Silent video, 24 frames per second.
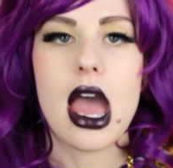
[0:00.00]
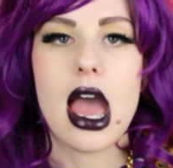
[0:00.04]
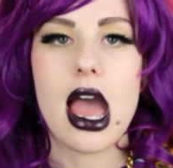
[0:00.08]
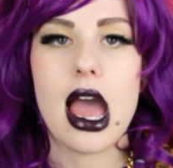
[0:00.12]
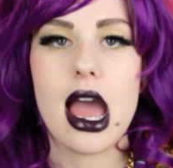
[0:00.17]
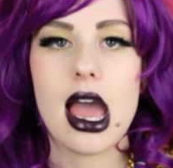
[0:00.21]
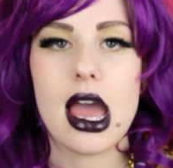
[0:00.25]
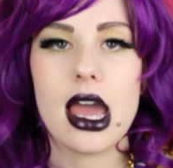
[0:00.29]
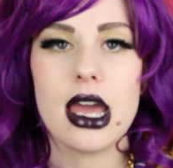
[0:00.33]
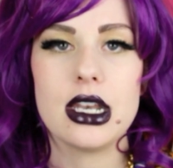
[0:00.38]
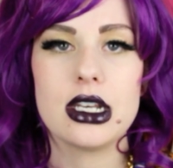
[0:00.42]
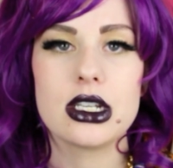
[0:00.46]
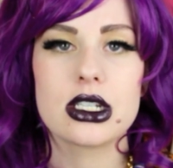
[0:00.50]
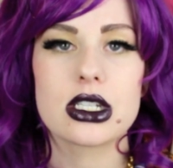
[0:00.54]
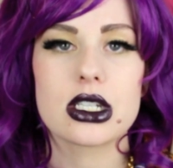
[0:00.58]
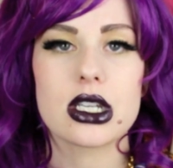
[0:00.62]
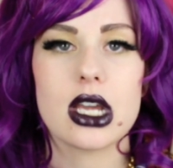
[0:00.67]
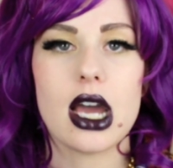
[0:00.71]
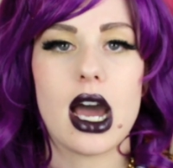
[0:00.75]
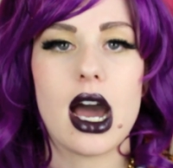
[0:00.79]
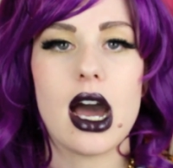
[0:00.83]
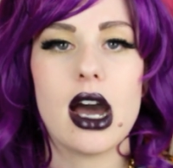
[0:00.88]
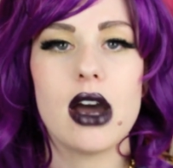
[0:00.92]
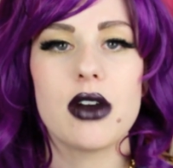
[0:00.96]
And
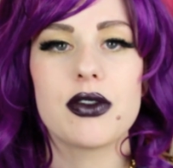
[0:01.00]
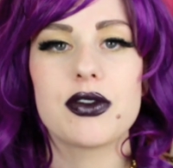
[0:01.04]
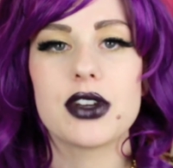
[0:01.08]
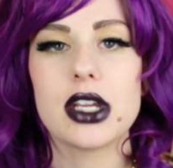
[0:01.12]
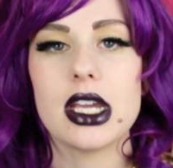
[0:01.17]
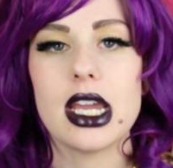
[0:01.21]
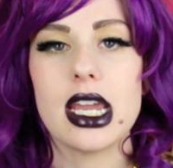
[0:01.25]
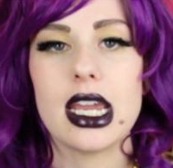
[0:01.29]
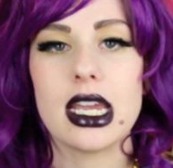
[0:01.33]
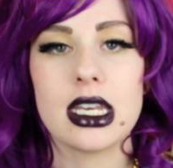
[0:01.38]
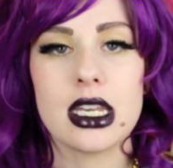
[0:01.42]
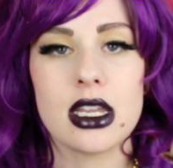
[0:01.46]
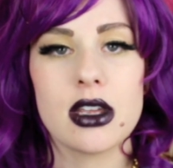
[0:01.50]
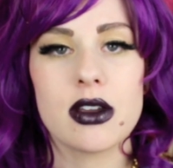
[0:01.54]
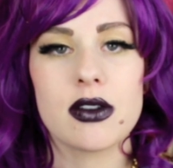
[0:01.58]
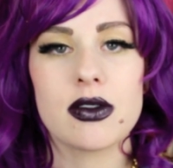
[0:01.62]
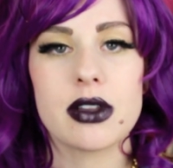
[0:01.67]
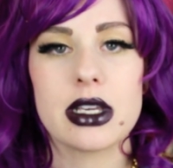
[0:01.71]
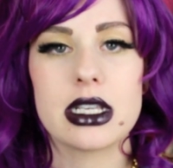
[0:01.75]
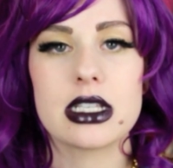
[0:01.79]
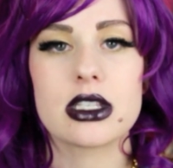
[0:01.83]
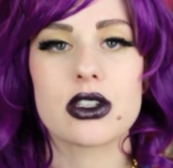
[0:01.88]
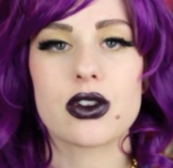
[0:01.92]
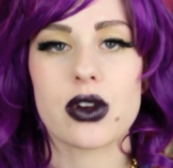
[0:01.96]
after any of
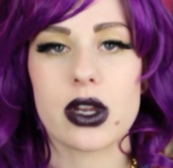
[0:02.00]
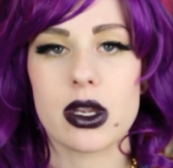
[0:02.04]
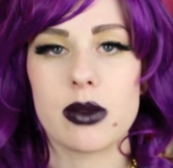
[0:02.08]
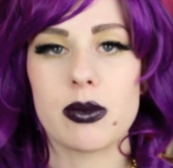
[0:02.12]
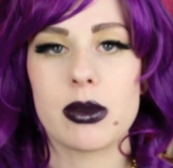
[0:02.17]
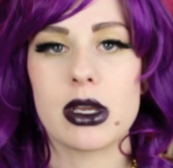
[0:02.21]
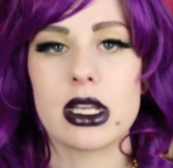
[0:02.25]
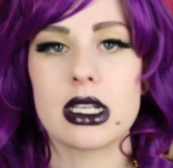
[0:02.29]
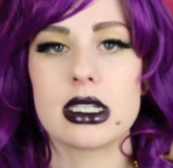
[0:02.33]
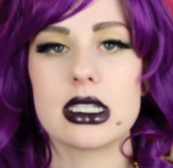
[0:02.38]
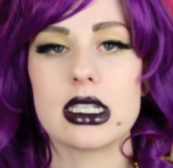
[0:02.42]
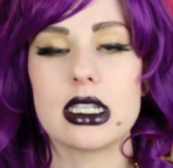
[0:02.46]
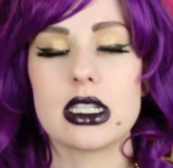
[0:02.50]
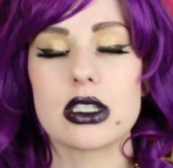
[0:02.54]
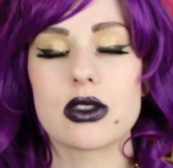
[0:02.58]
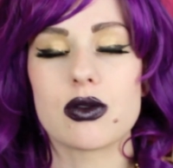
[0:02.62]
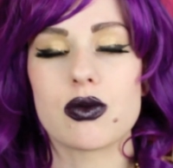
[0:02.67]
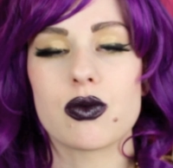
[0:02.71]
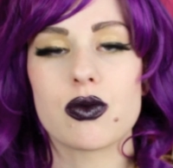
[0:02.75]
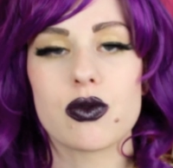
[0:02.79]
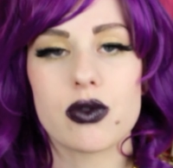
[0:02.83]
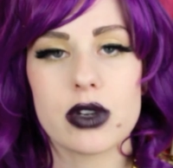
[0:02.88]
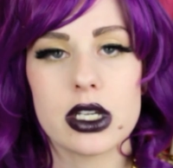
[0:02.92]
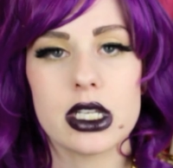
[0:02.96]
these treatments, it is
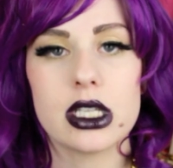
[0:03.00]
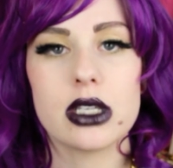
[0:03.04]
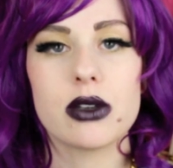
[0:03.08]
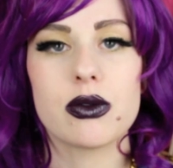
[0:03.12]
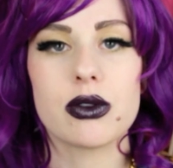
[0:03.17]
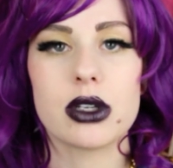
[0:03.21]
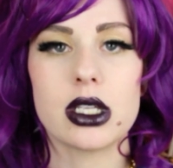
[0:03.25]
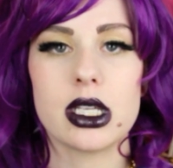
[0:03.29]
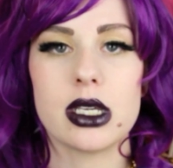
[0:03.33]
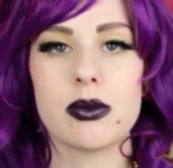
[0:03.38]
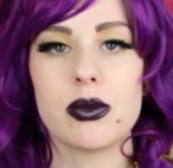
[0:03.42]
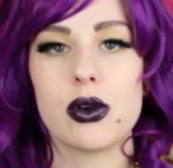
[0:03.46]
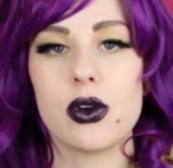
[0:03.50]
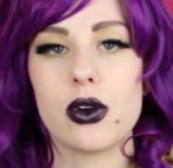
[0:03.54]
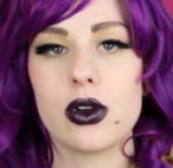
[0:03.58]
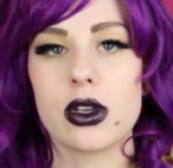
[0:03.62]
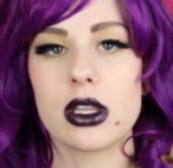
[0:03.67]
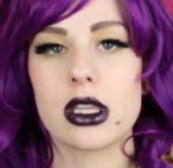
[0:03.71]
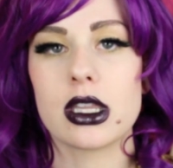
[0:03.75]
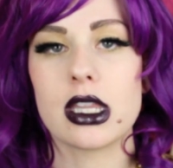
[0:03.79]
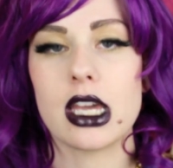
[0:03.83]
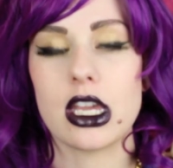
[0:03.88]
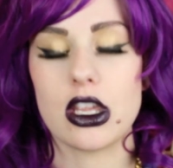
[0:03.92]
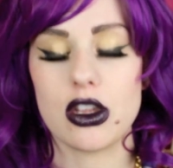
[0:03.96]
really, really
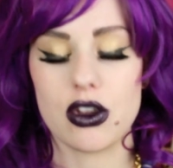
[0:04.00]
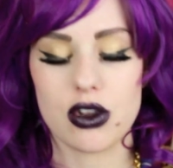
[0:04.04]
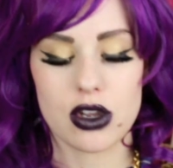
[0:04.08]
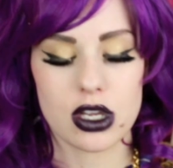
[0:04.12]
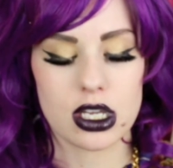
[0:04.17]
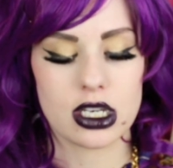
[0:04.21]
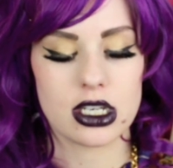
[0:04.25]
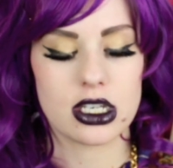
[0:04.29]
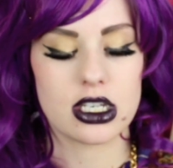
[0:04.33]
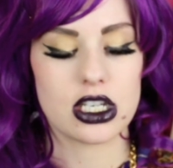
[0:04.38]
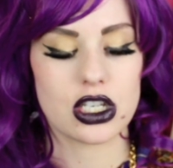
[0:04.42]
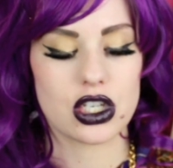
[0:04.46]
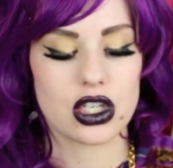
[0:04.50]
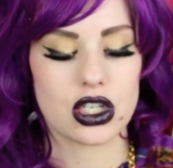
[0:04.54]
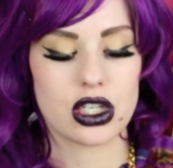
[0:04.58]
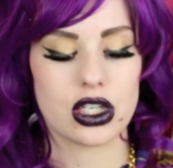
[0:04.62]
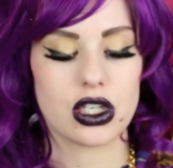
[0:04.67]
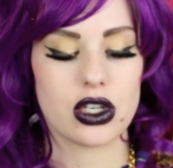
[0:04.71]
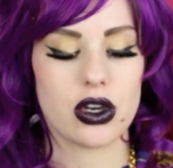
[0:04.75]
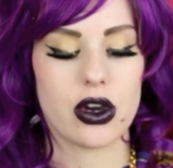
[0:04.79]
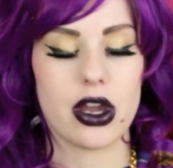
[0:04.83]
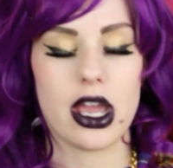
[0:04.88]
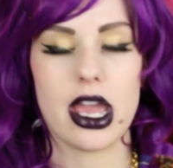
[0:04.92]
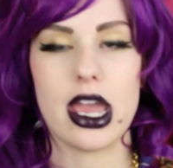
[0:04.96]
important that you
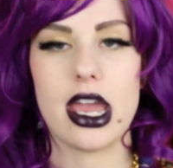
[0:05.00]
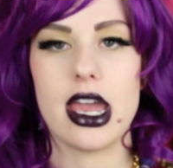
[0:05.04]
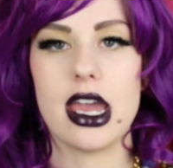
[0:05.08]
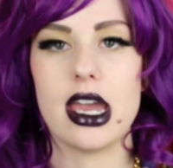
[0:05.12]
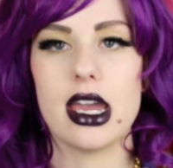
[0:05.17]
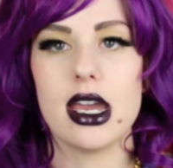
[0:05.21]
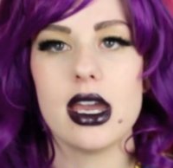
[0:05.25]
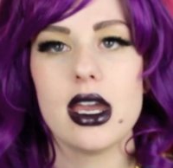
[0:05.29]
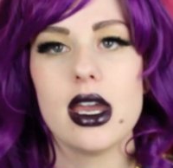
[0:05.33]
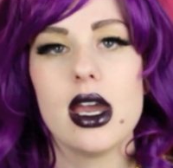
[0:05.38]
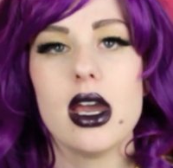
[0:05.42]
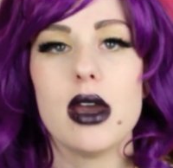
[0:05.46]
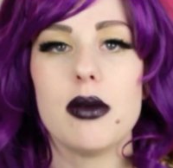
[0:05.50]
condition your hair.